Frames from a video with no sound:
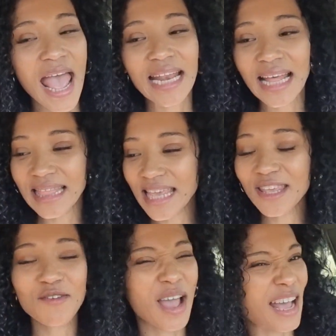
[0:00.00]
And I
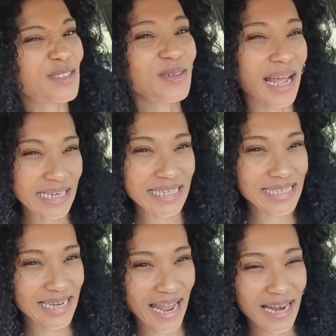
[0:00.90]
think you guys would
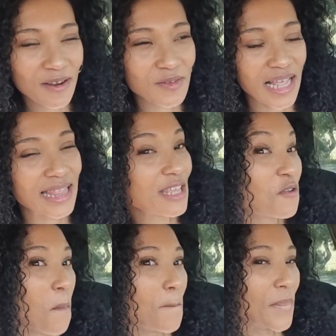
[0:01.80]
understand because I
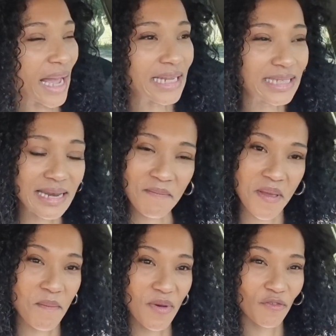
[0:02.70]
think you might
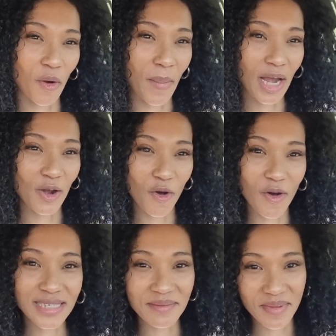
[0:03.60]
remember from my
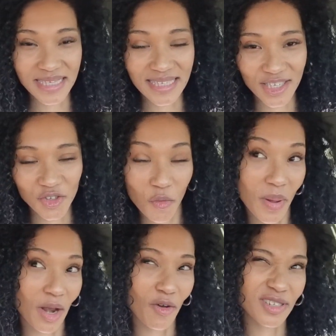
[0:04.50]
last message or
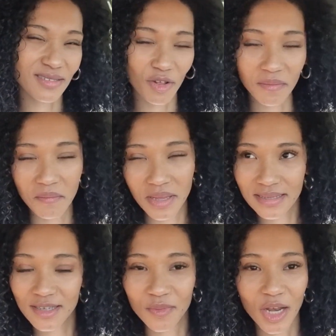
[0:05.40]
my last, not
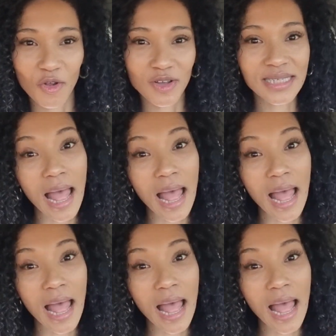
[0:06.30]
message, my last